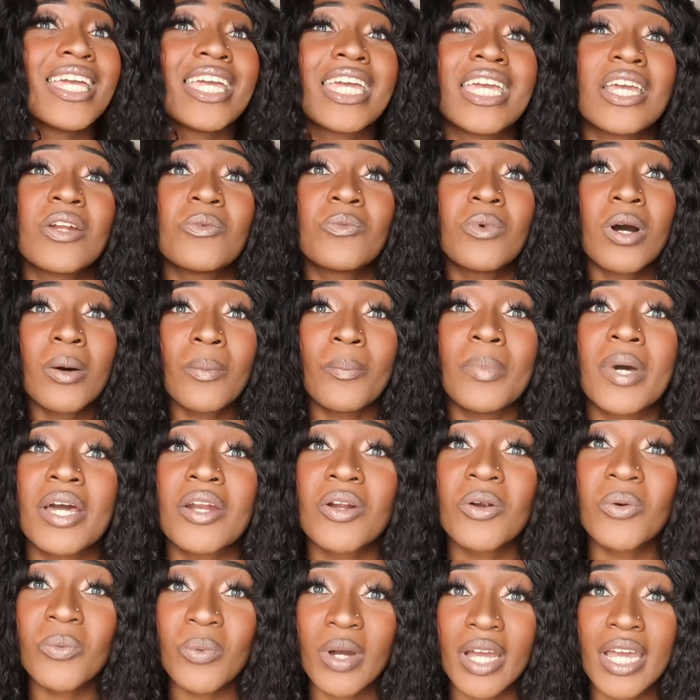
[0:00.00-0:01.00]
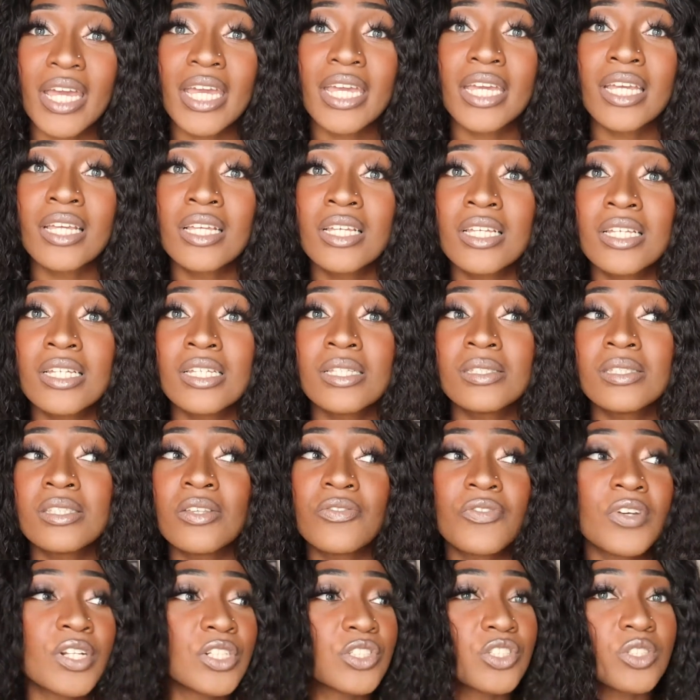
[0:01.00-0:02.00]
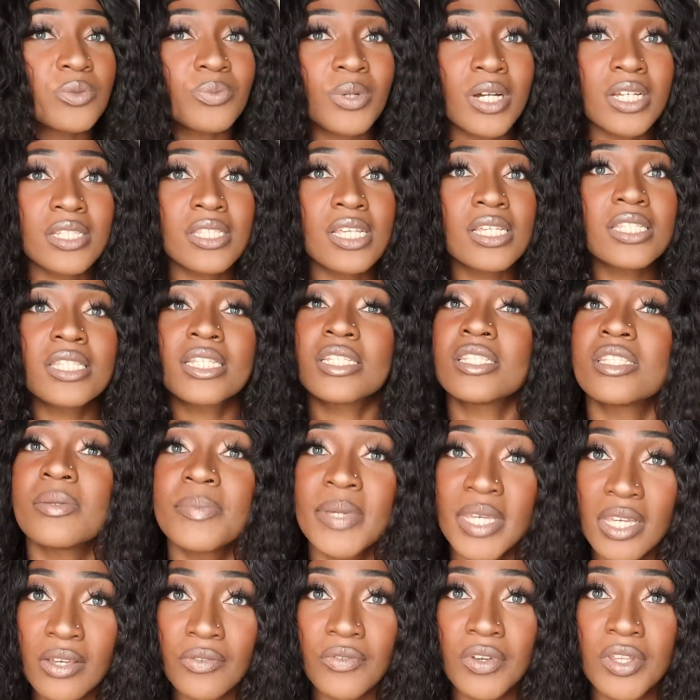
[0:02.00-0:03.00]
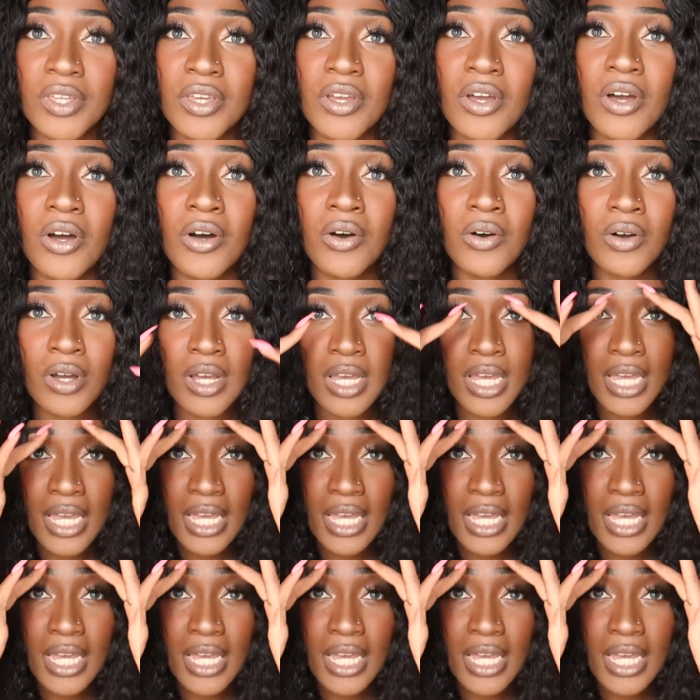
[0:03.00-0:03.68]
And what better way to finish this process than to make a video